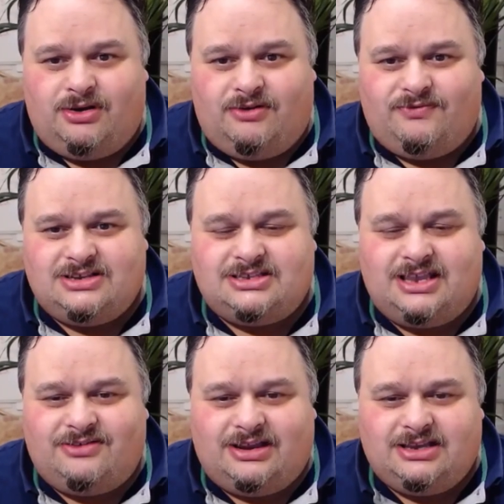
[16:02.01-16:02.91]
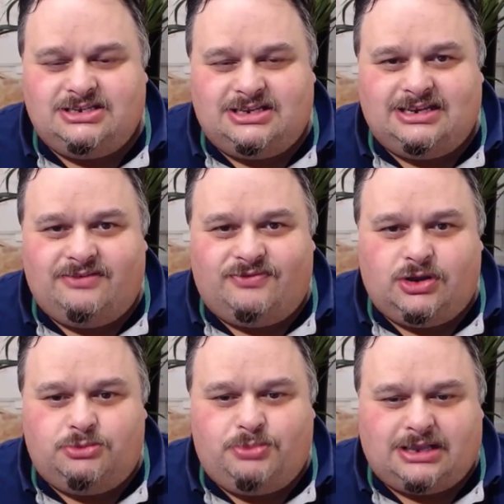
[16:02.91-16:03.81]
obviously, right? Because you need to have a
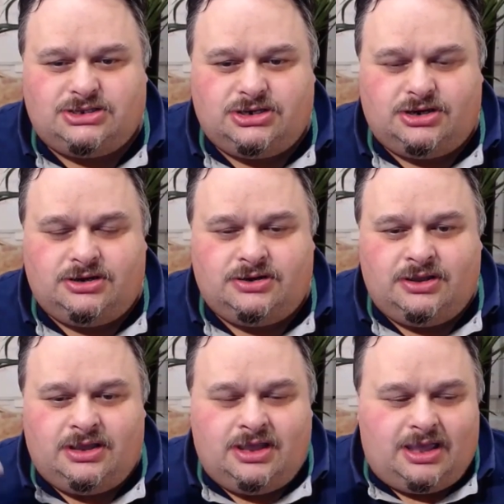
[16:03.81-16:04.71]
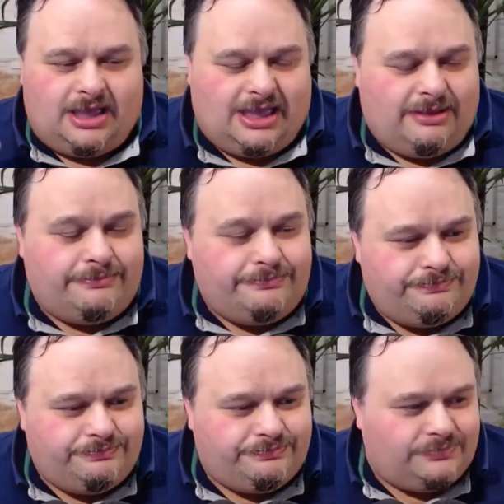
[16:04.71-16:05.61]
good picture.
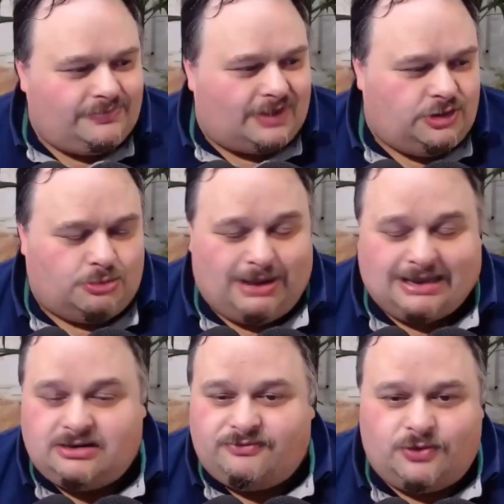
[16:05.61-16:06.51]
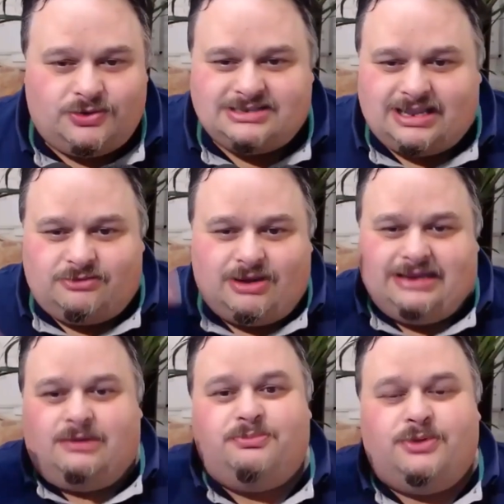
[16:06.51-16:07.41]
Your microphone is like right
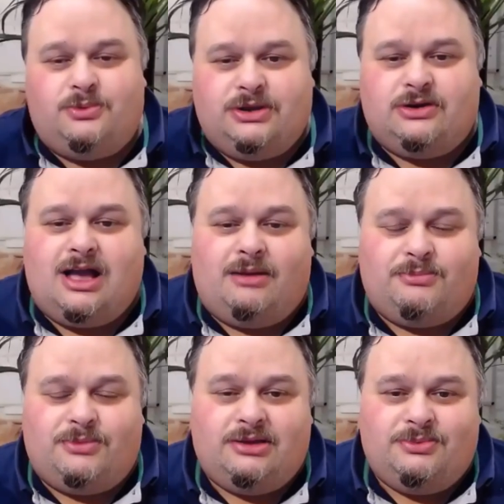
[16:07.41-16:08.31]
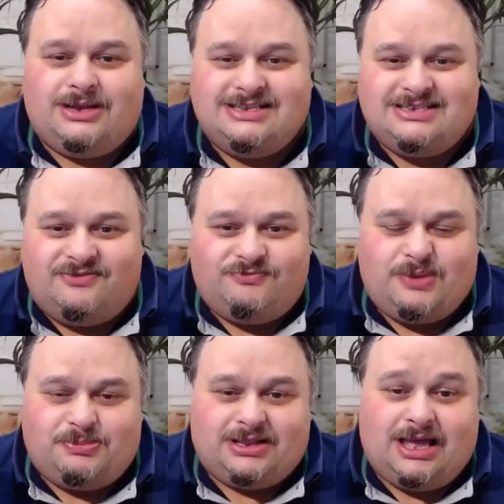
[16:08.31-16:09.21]
up there with your camera, because if
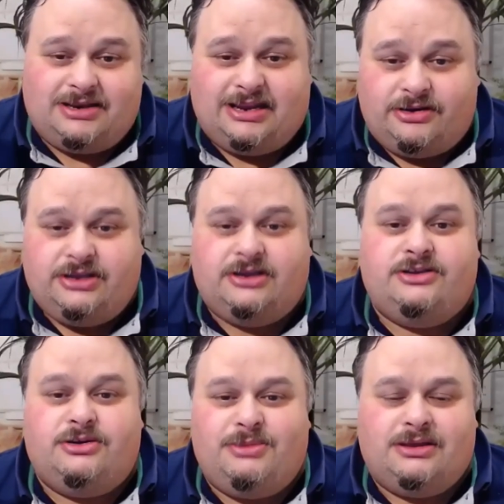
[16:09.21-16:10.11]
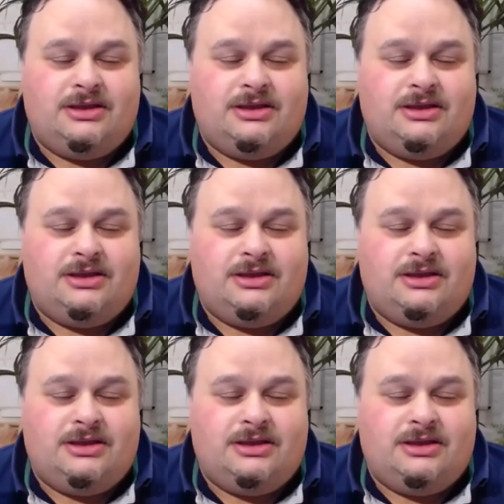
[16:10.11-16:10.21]
people can't hear you and